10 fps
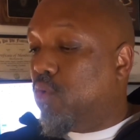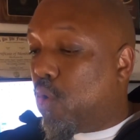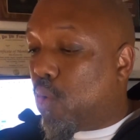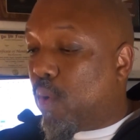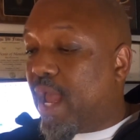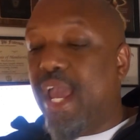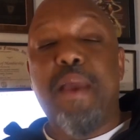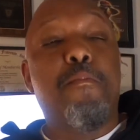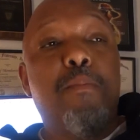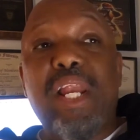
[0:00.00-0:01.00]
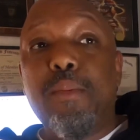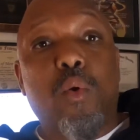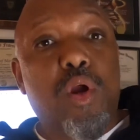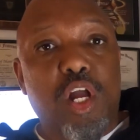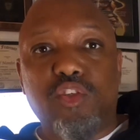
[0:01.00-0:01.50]
Norway, and many
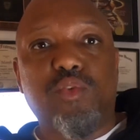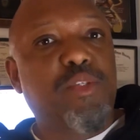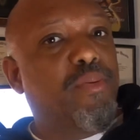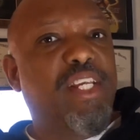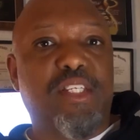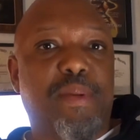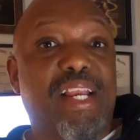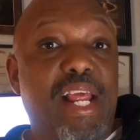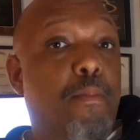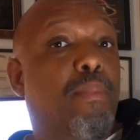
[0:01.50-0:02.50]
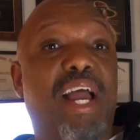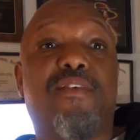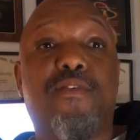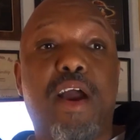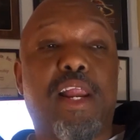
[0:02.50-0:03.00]
more countries participated in
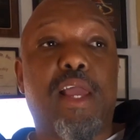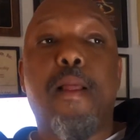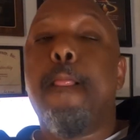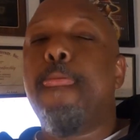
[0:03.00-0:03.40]
Black Friday.